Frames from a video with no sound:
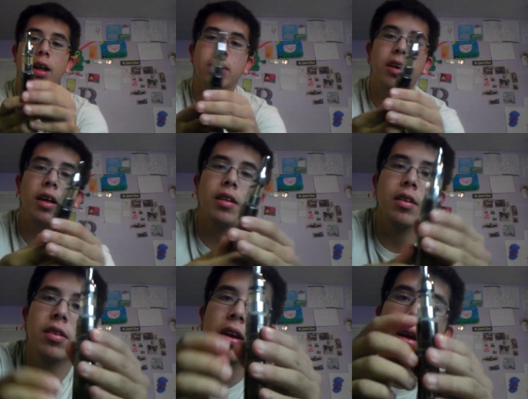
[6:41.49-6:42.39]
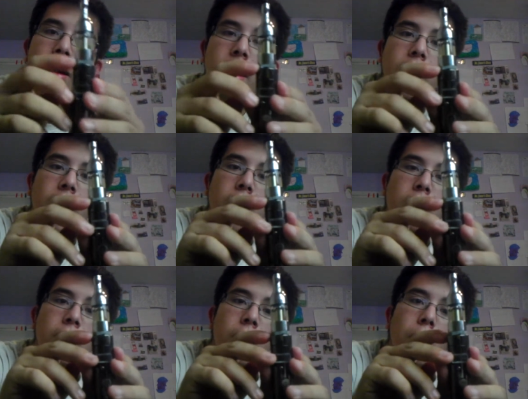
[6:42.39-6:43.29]
It's got these
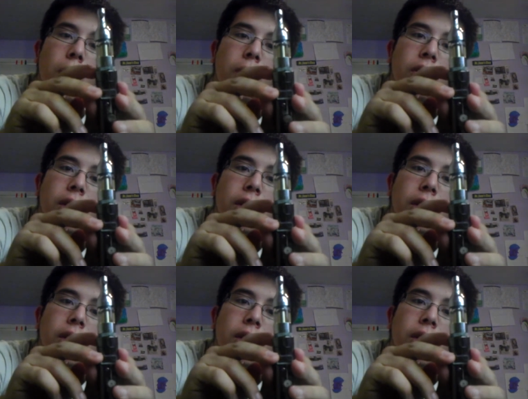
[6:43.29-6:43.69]
airflow holes.